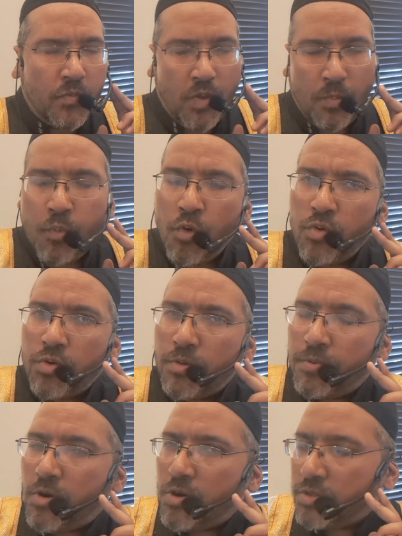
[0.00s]
the
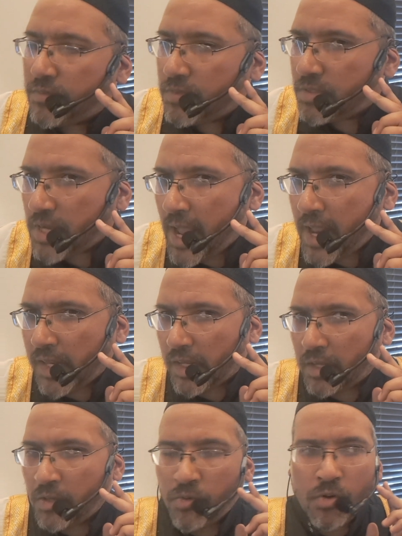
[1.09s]
poor parts of society
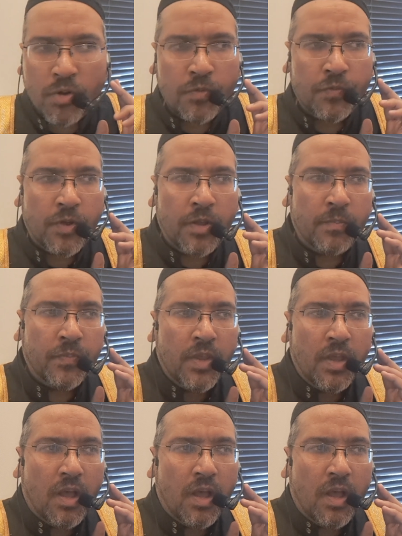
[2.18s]
or from